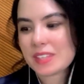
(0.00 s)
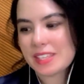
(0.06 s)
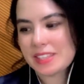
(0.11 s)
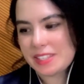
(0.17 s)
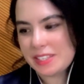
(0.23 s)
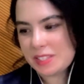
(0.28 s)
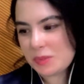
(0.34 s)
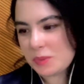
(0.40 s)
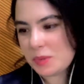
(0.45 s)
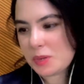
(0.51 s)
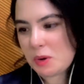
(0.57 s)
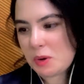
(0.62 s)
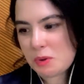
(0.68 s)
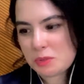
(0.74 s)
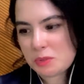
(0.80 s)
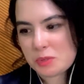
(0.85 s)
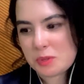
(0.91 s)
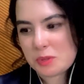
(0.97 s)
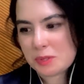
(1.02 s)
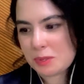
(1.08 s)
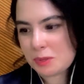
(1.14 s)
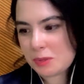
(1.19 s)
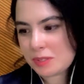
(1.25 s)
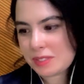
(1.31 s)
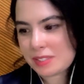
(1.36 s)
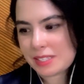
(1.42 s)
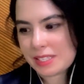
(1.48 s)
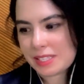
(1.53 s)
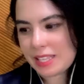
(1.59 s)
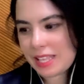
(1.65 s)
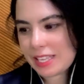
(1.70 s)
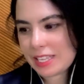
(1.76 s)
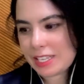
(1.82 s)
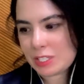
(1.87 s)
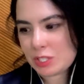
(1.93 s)
This one also looks
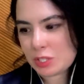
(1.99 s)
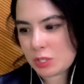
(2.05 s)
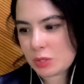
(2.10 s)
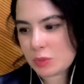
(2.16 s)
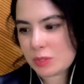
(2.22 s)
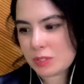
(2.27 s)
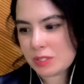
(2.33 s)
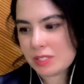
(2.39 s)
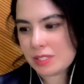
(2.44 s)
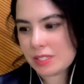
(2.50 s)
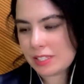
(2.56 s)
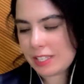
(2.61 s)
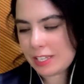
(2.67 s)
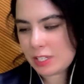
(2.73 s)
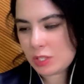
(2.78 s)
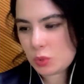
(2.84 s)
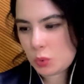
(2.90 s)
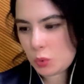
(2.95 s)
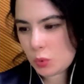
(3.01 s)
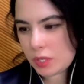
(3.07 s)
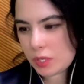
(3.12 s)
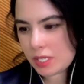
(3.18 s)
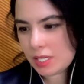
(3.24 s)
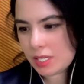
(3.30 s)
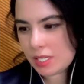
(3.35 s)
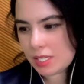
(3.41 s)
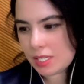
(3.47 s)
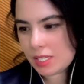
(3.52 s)
like a children's like toy.